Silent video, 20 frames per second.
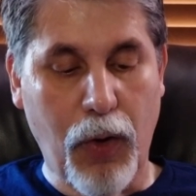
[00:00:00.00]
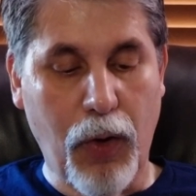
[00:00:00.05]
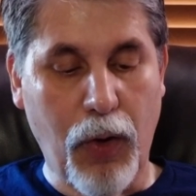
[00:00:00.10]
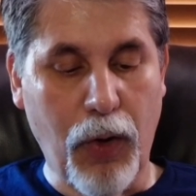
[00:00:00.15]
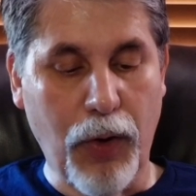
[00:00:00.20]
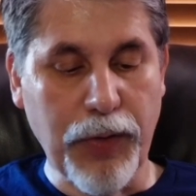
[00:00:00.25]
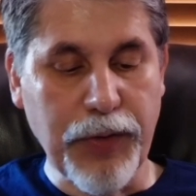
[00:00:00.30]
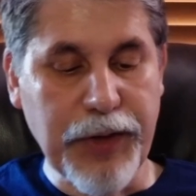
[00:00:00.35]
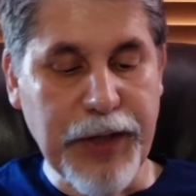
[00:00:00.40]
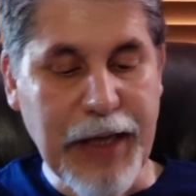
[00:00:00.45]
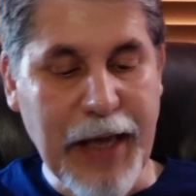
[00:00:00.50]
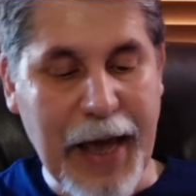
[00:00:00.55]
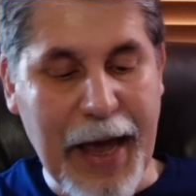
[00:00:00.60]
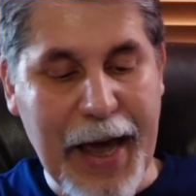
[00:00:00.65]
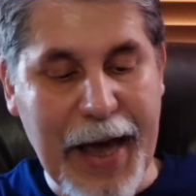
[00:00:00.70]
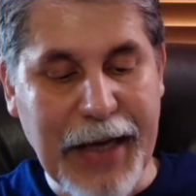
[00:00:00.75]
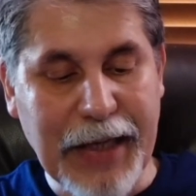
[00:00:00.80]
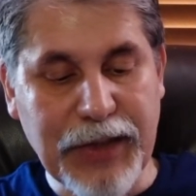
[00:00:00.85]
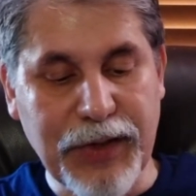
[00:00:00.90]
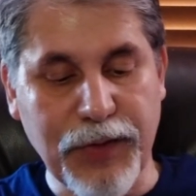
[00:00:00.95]
or the
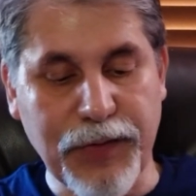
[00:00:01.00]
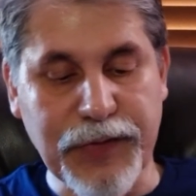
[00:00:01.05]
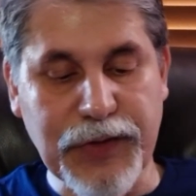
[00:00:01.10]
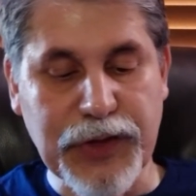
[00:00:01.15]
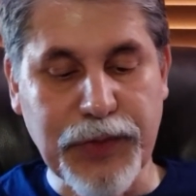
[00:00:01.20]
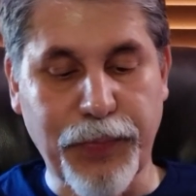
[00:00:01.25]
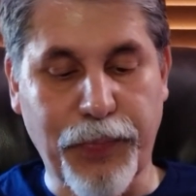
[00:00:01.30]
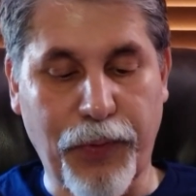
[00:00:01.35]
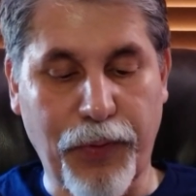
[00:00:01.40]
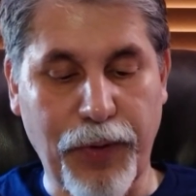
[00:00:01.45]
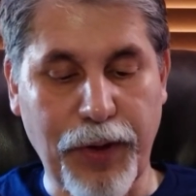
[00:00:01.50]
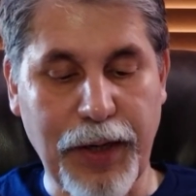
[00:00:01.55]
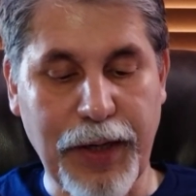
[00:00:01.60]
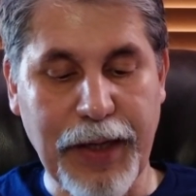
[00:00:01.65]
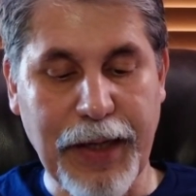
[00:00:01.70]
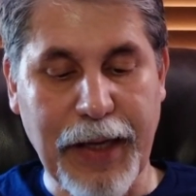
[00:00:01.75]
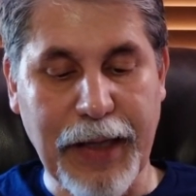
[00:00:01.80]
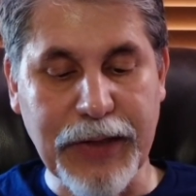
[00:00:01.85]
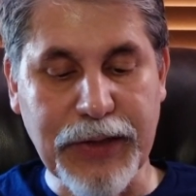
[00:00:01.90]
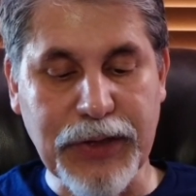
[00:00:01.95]
act of
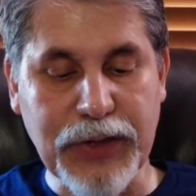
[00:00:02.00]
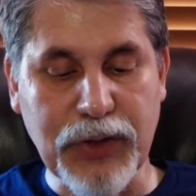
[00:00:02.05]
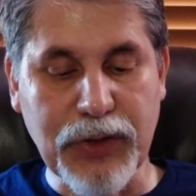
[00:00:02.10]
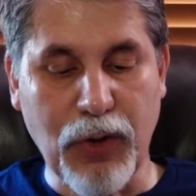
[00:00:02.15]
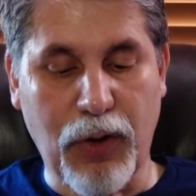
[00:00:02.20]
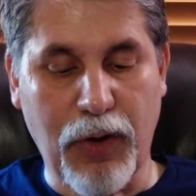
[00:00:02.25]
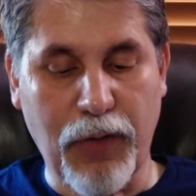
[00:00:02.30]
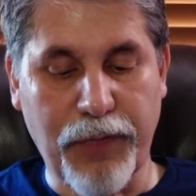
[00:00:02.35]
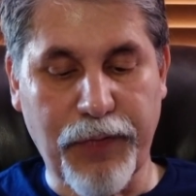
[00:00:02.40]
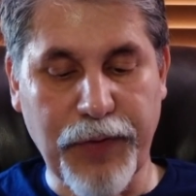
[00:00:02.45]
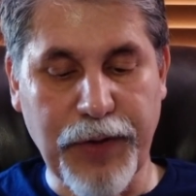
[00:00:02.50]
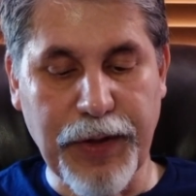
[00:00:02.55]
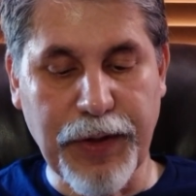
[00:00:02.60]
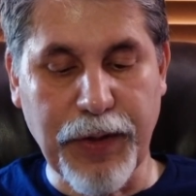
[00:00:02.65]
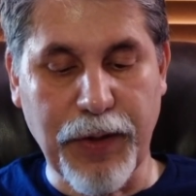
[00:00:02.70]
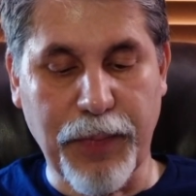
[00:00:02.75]
spoiling and softening